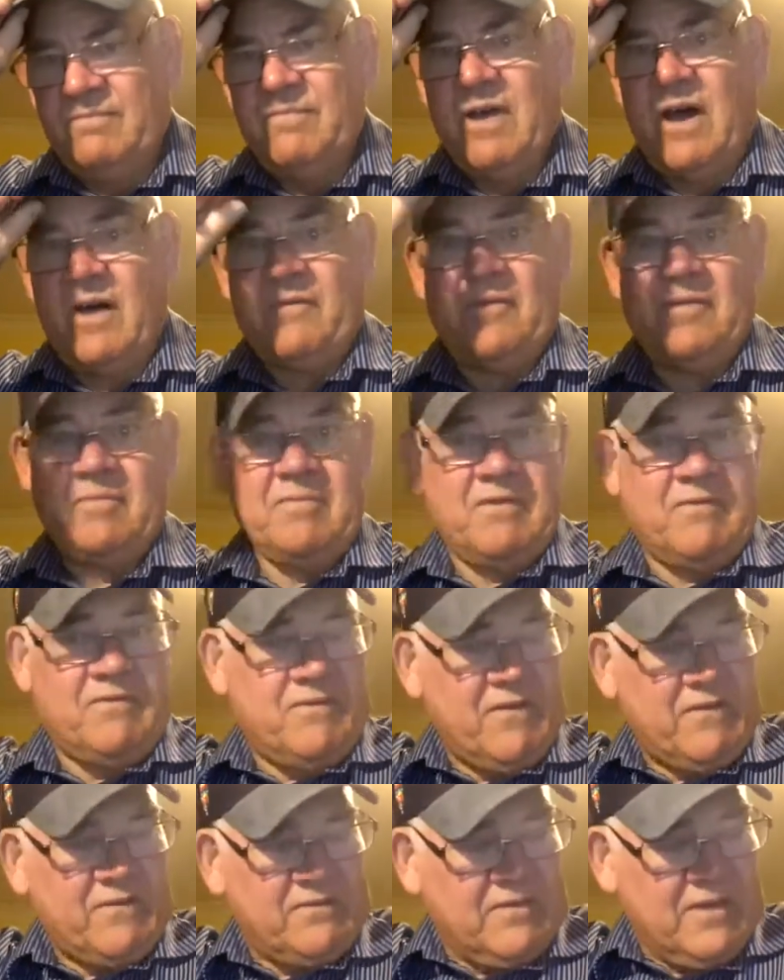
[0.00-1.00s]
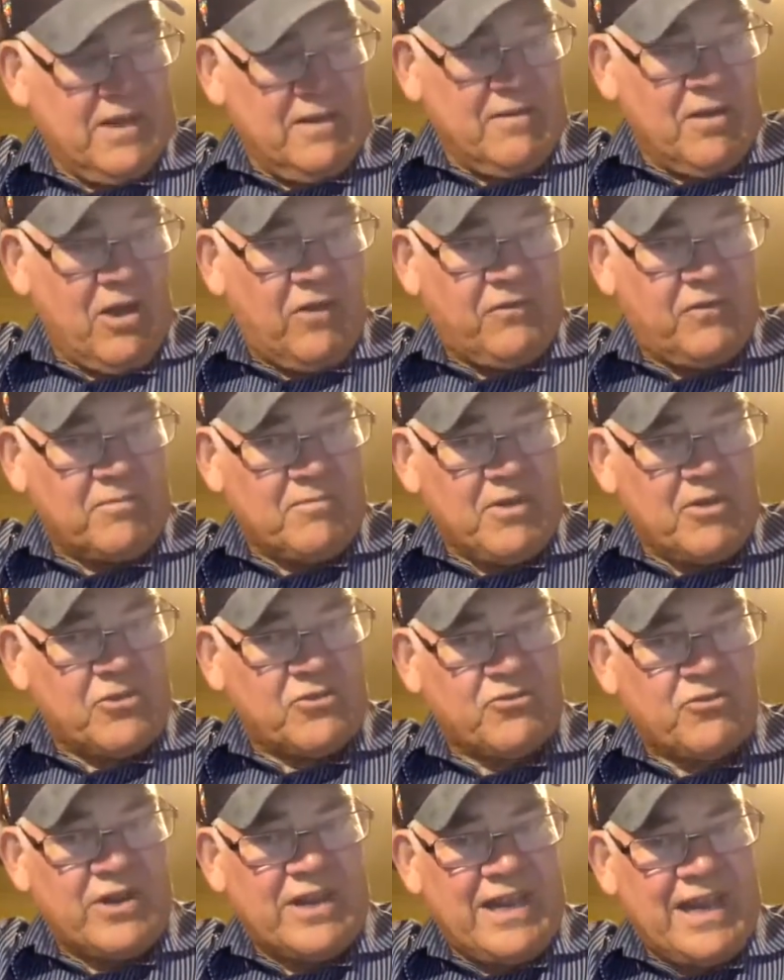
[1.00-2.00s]
You offered me 3
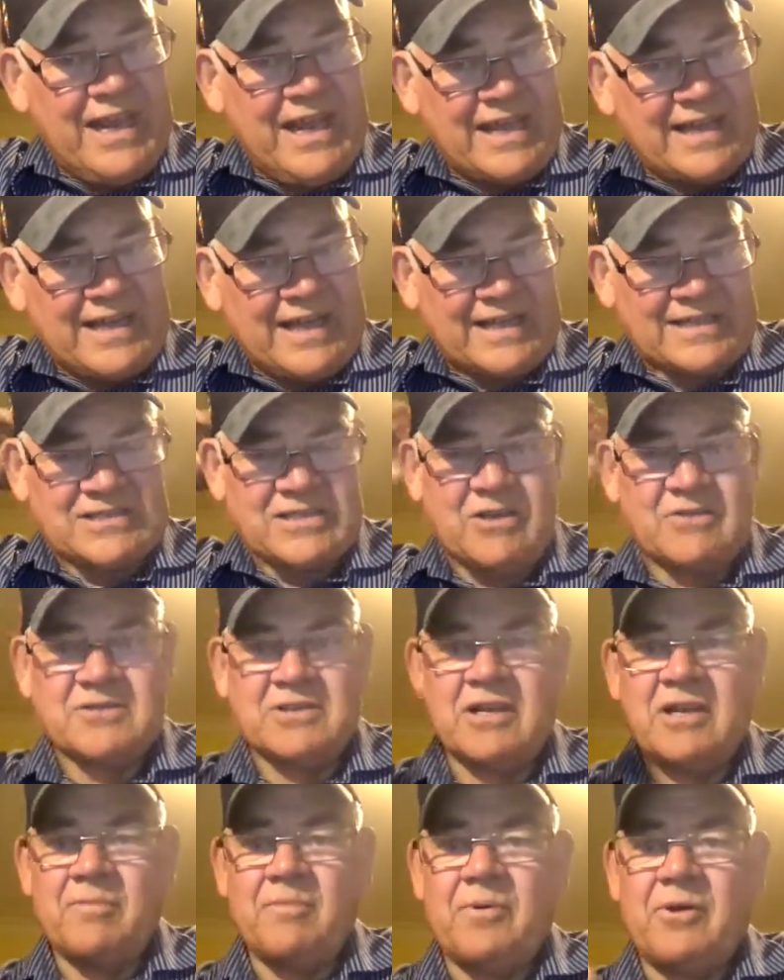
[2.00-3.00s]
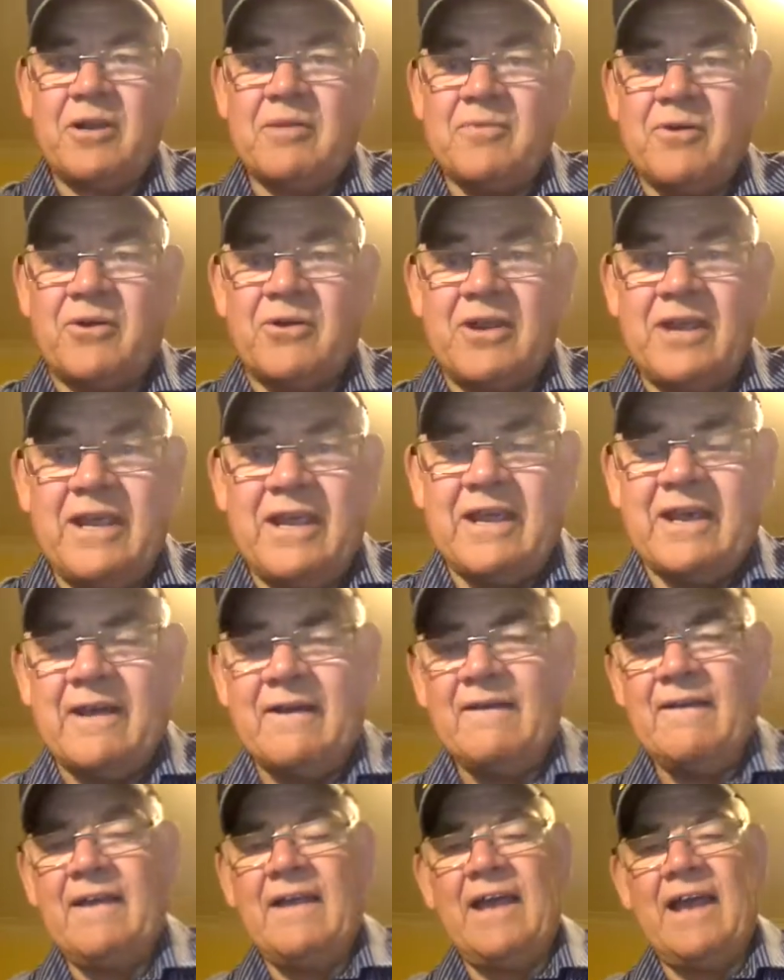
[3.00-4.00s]
haircuts. I was going to put him on
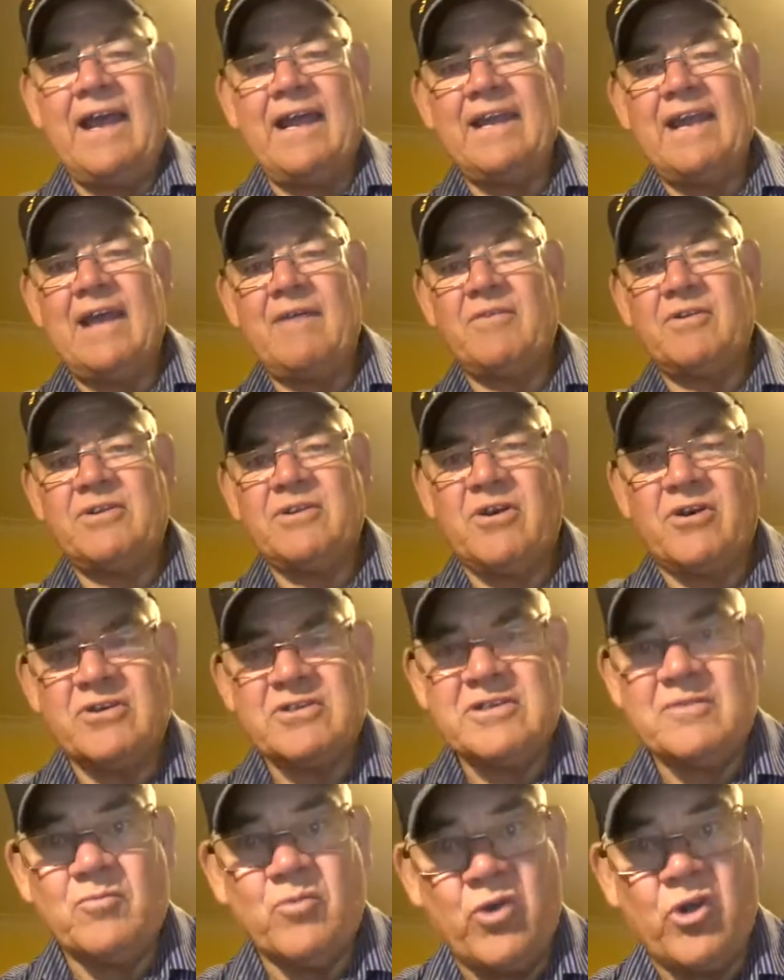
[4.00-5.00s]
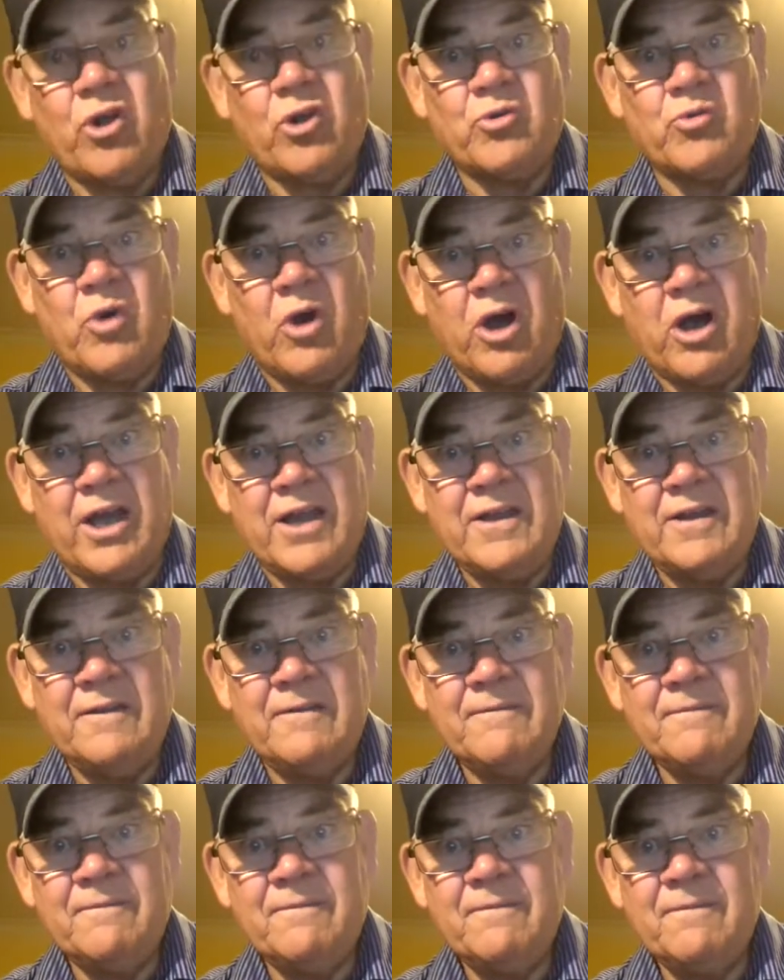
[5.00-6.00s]
here and advertise him worldwide,
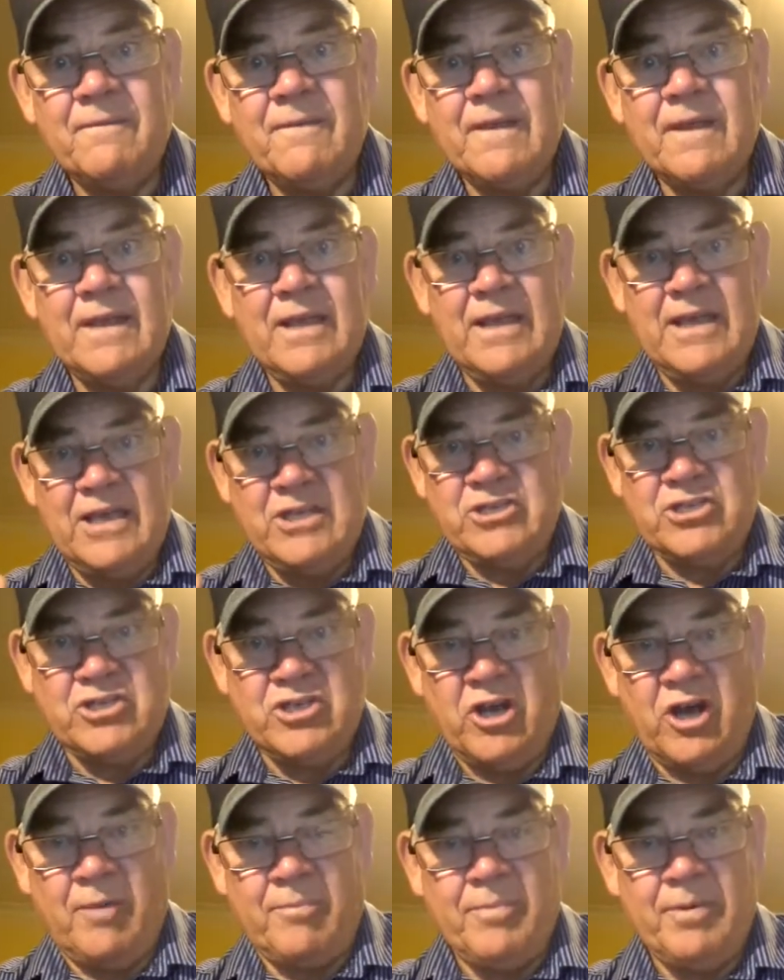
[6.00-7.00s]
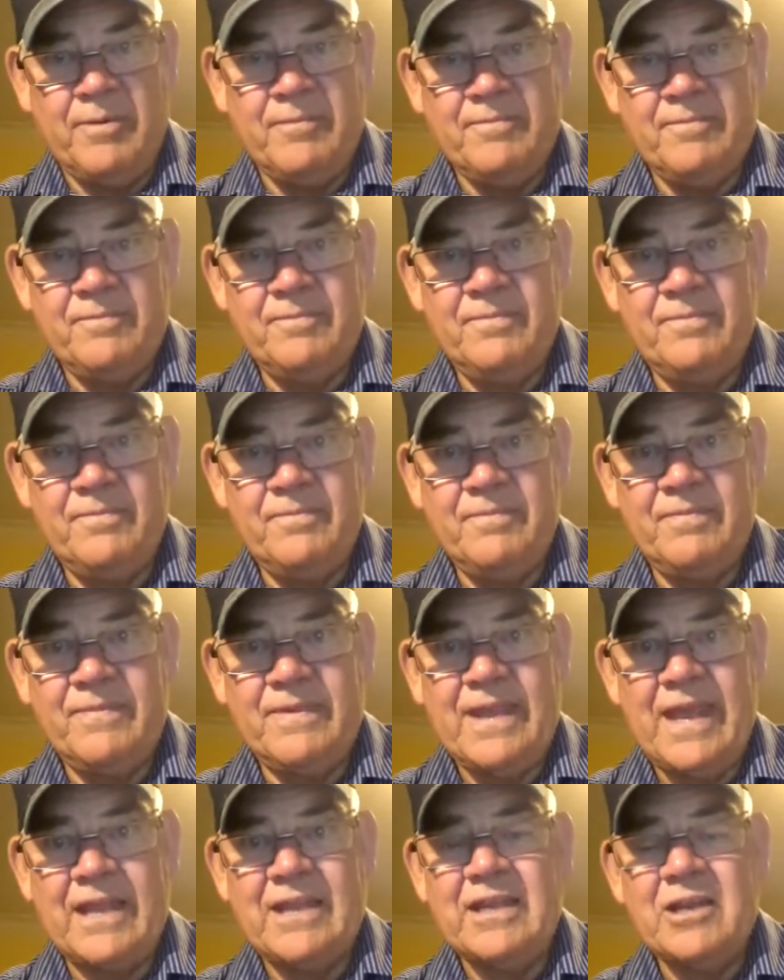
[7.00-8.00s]
his shop.
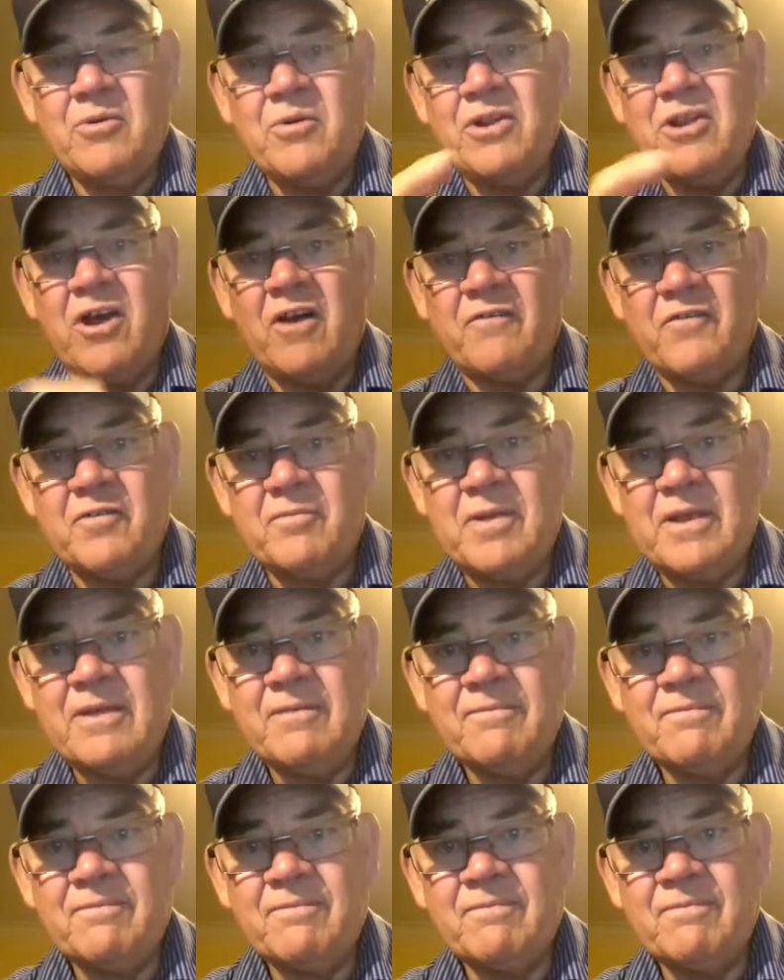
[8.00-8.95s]
And you know what he offered me?